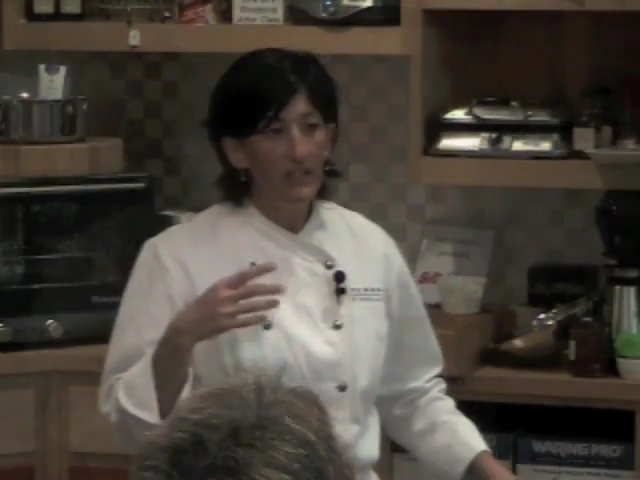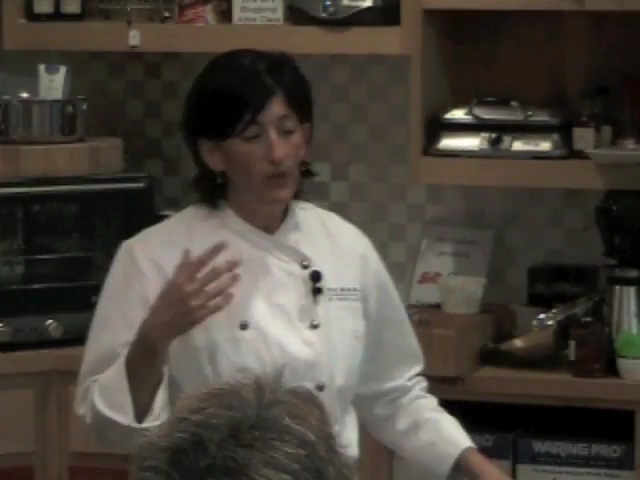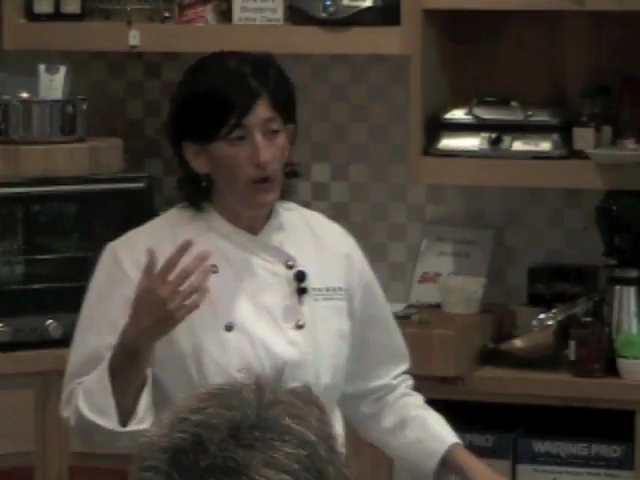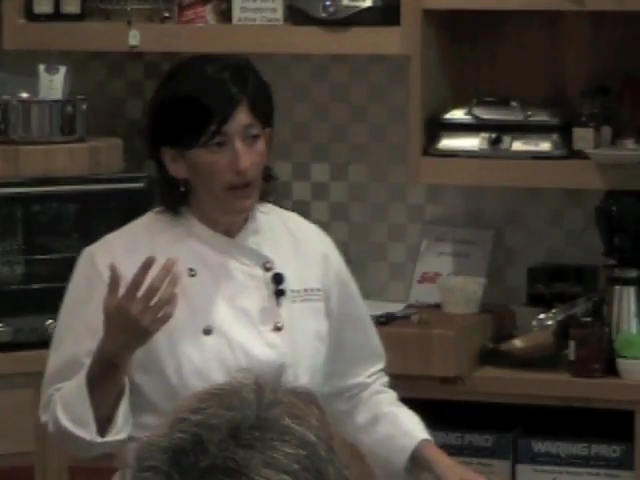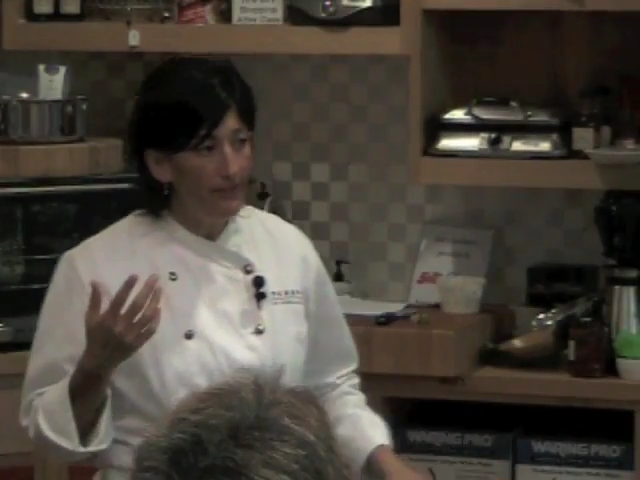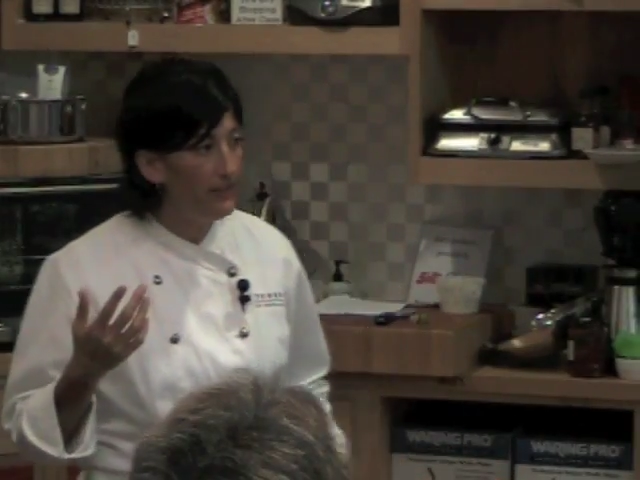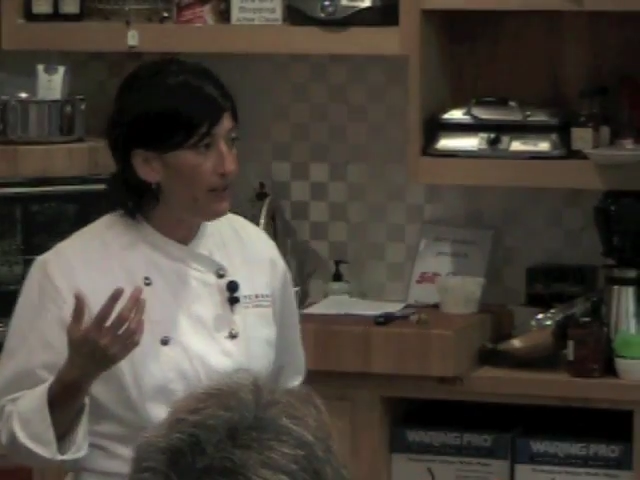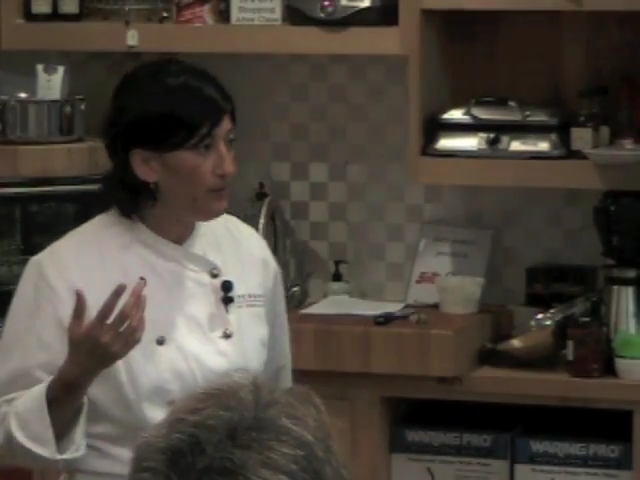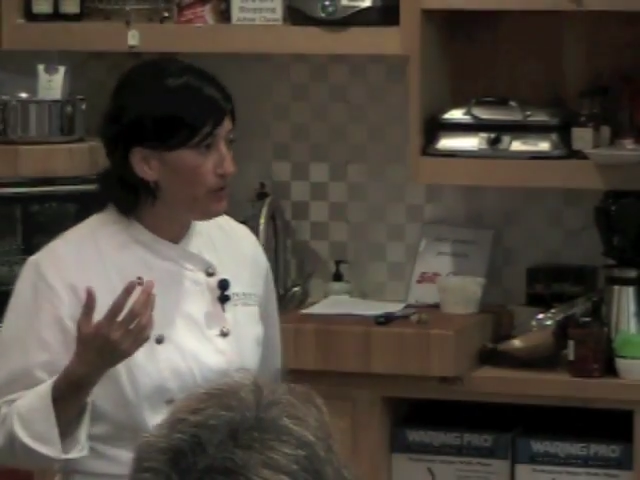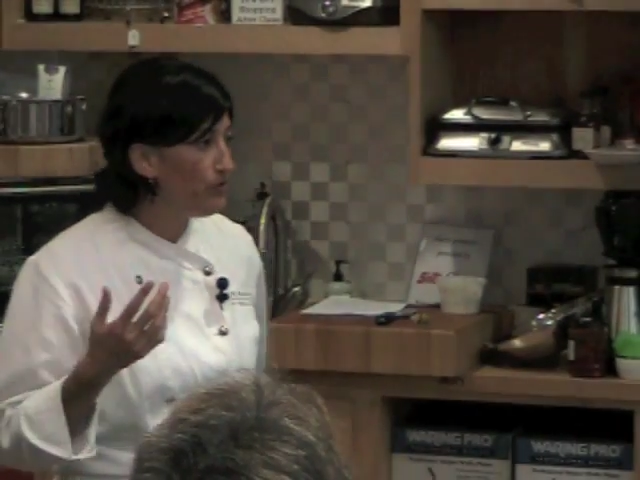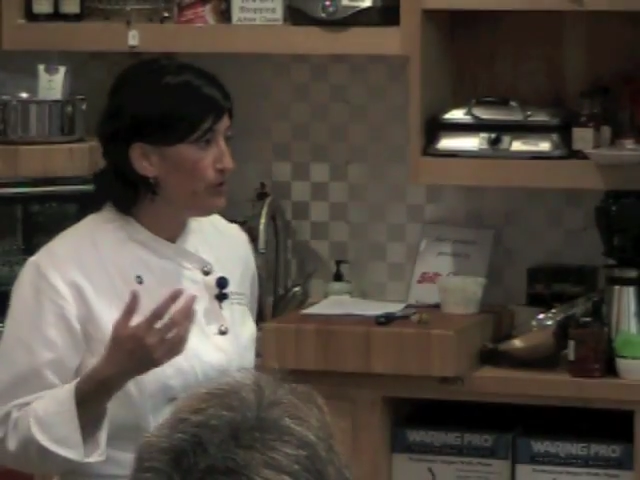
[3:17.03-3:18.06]

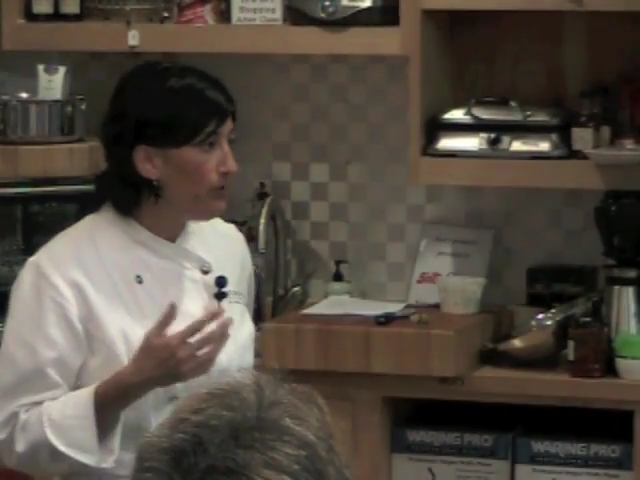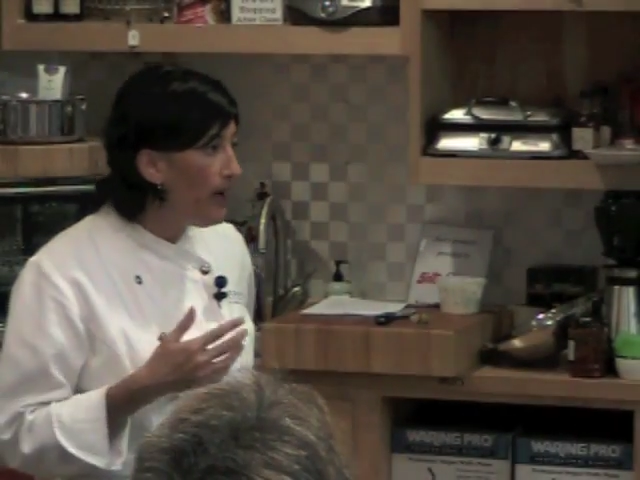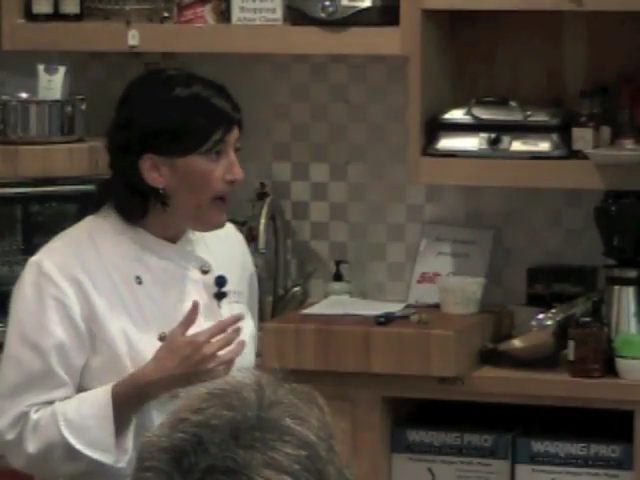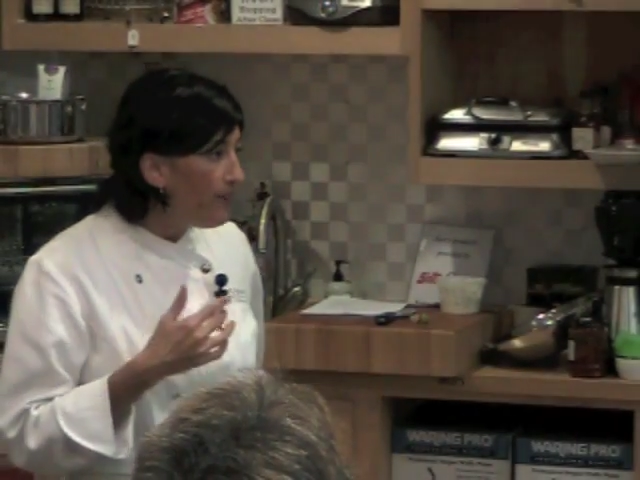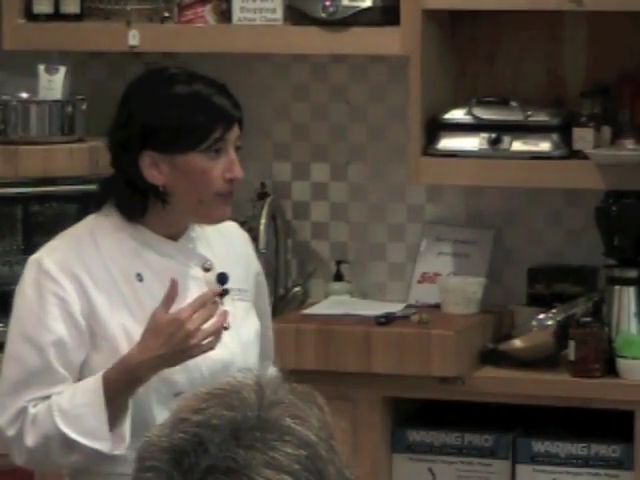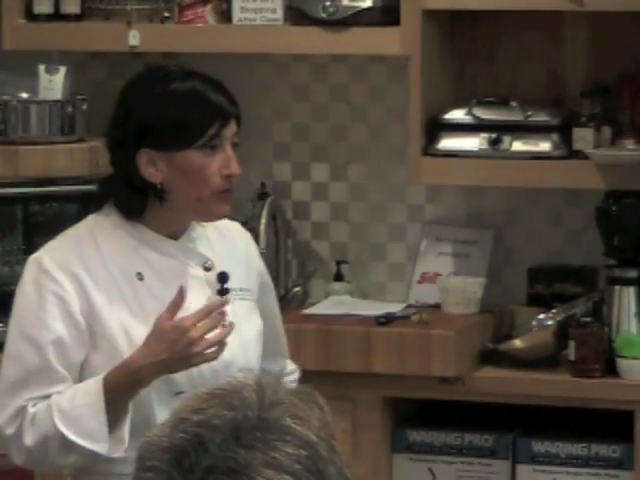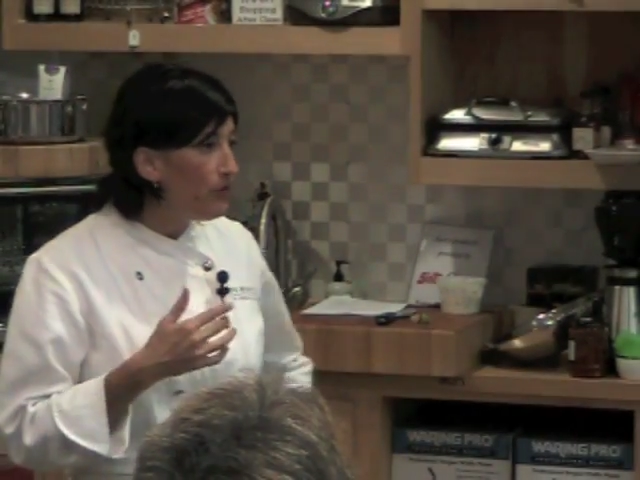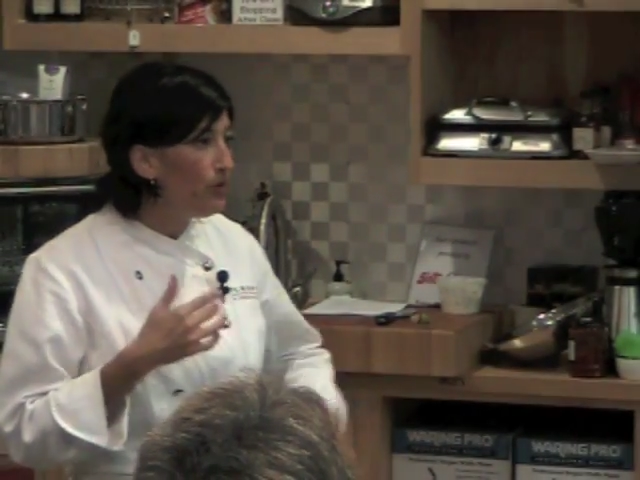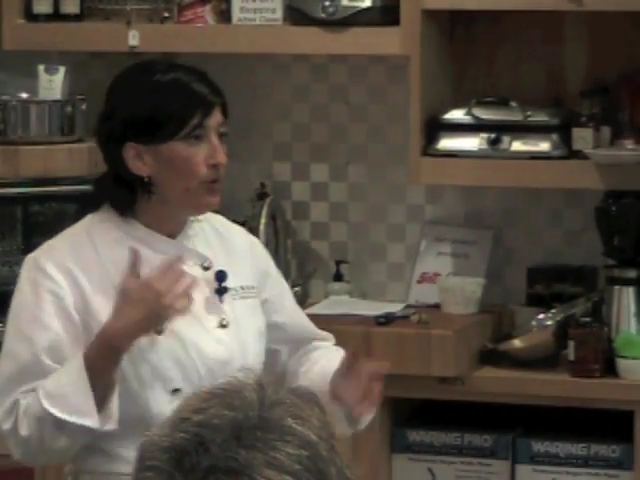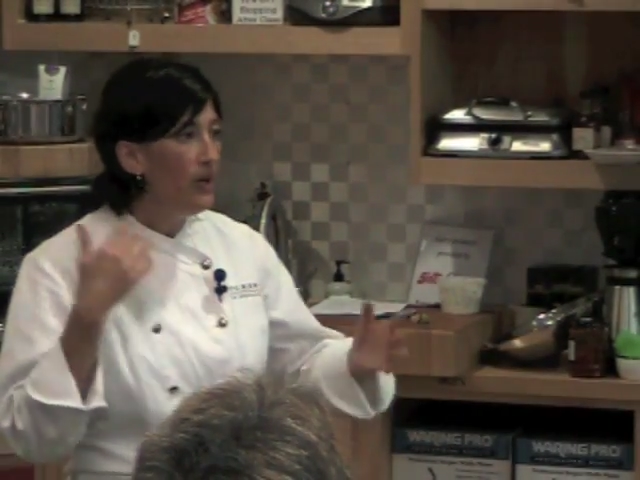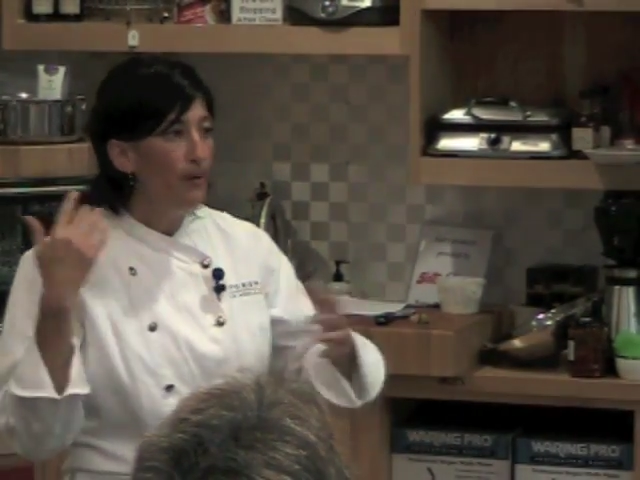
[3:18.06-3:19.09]
Oftentimes you do have
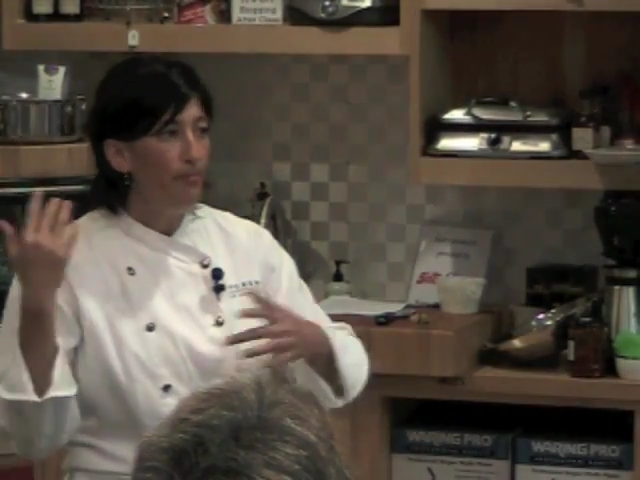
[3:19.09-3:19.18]
to